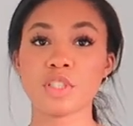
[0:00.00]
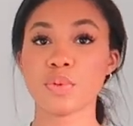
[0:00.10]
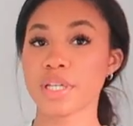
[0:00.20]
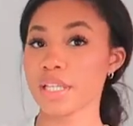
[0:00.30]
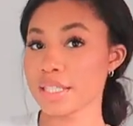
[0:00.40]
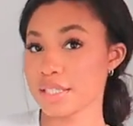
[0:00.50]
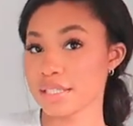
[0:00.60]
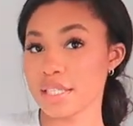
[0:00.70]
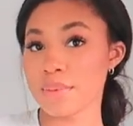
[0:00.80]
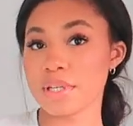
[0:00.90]
just wearing it like this
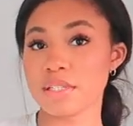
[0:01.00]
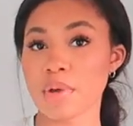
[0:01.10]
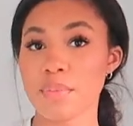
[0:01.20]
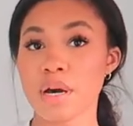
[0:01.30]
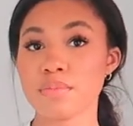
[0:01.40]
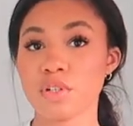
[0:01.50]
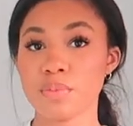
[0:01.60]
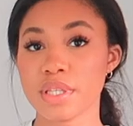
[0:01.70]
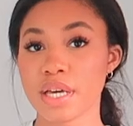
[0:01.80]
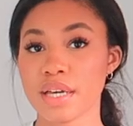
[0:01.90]
today because my mom
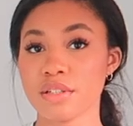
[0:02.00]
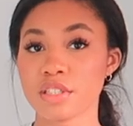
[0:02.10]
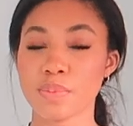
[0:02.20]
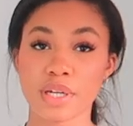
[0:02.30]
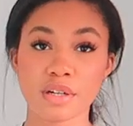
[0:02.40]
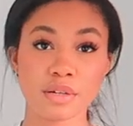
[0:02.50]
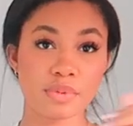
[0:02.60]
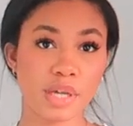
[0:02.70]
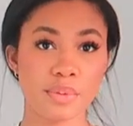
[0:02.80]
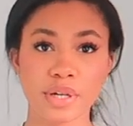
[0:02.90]
told me that it looks better
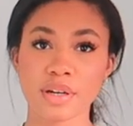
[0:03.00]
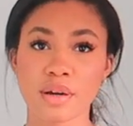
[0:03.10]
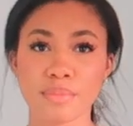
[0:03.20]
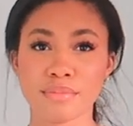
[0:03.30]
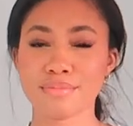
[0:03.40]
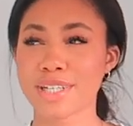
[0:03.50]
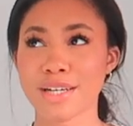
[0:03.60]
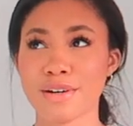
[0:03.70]
when I wear it on my